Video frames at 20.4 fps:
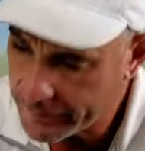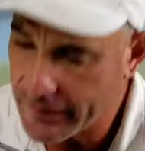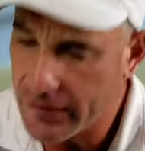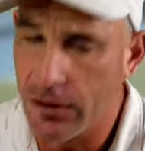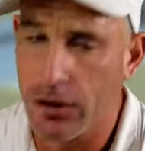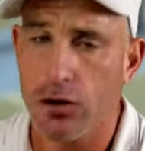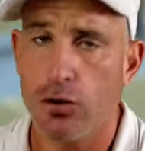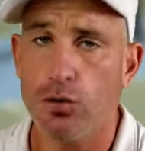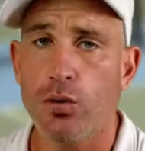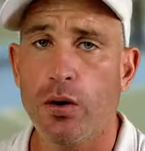
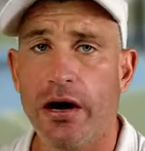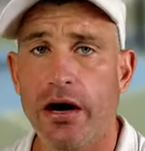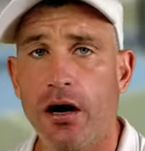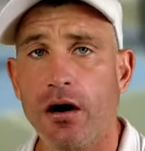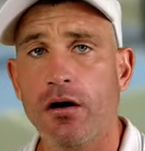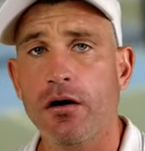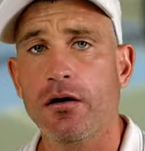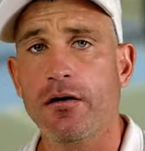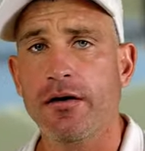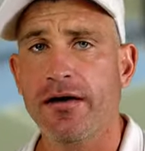feeling
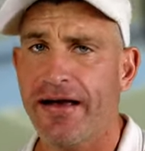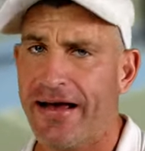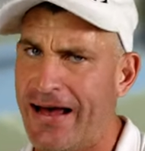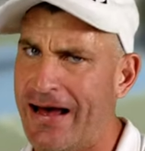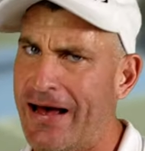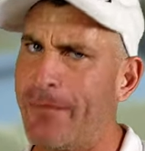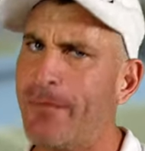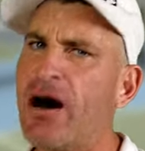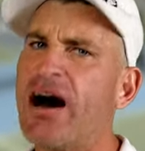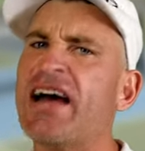well.
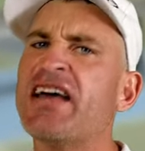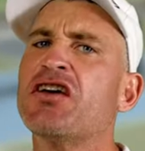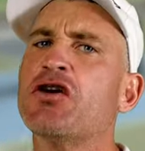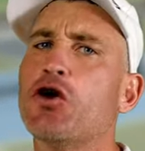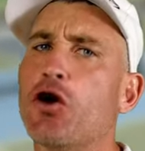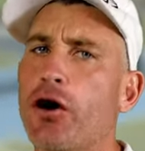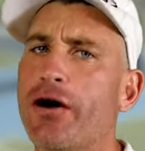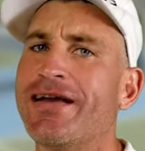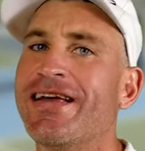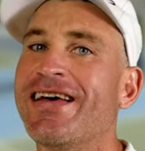Am I
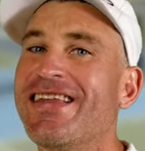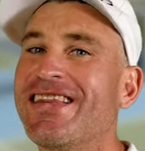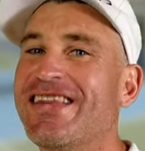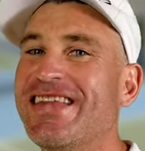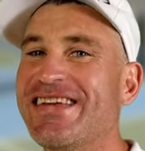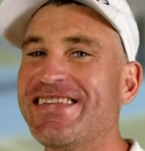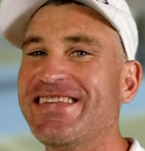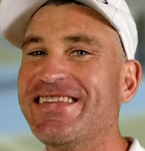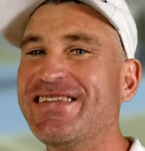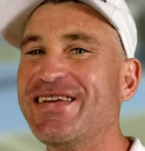good?
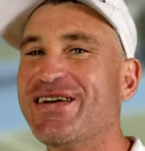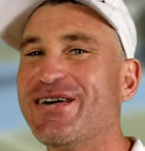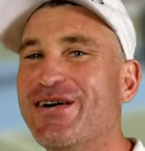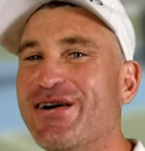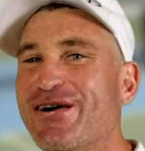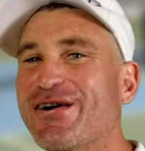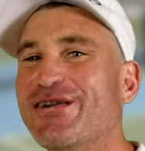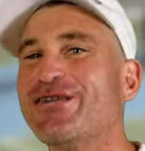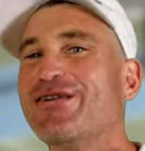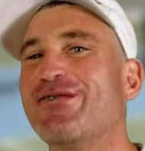This is a
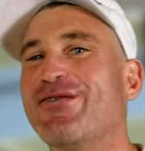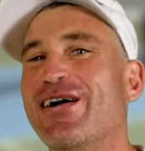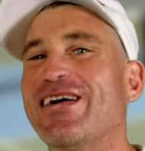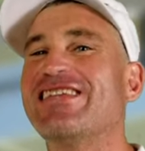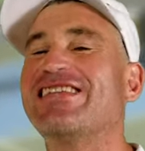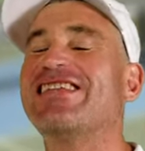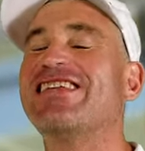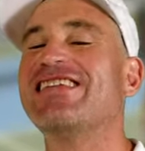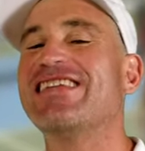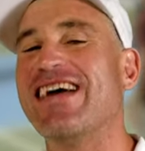good
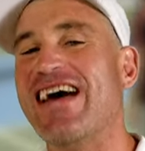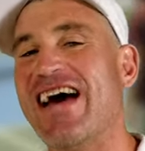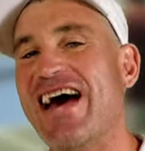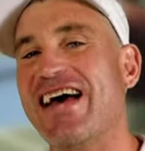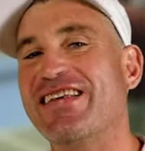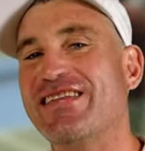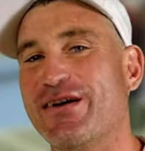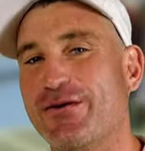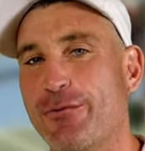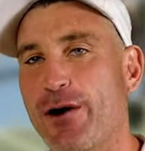question to
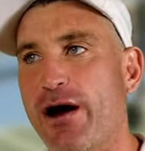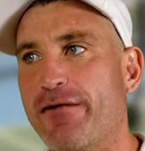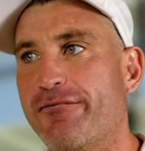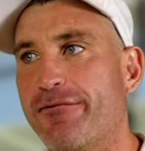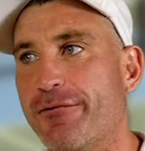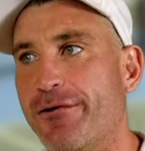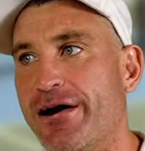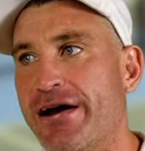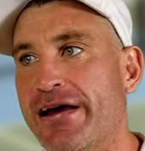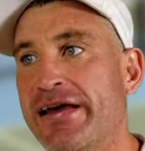ask a
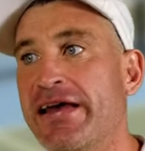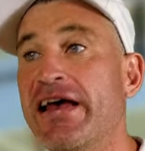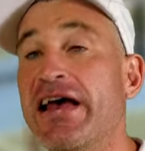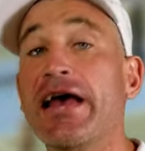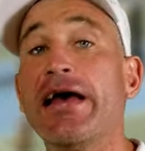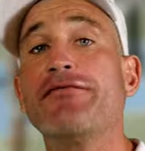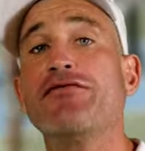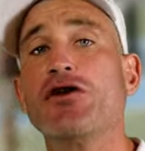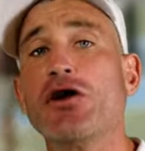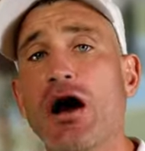referee
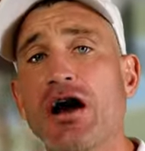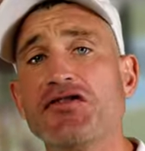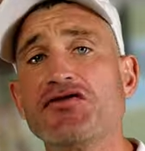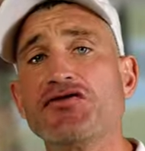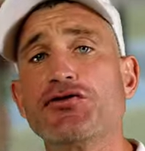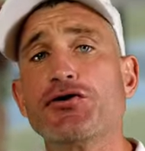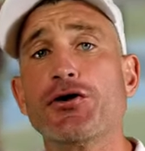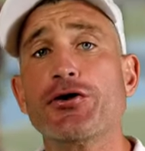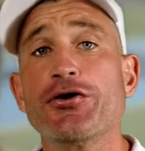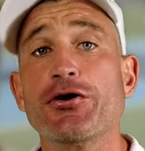if you're not
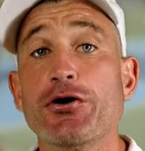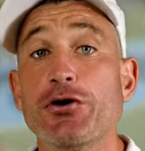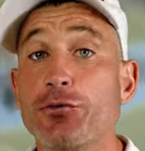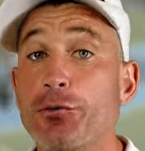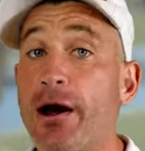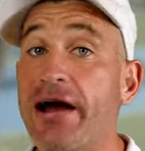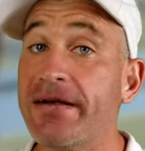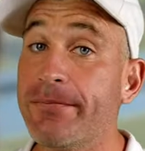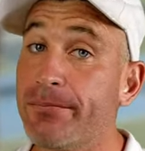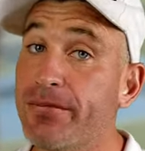sure you're in the
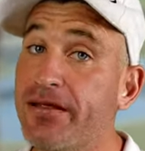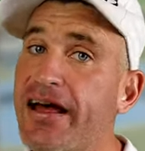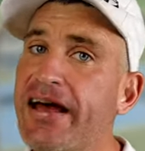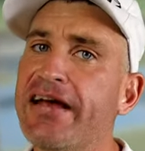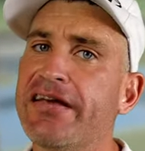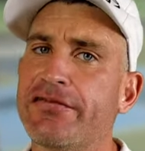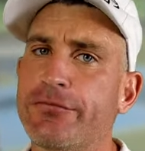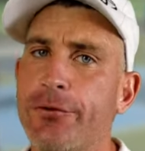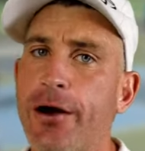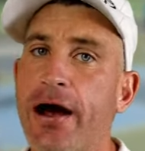right place,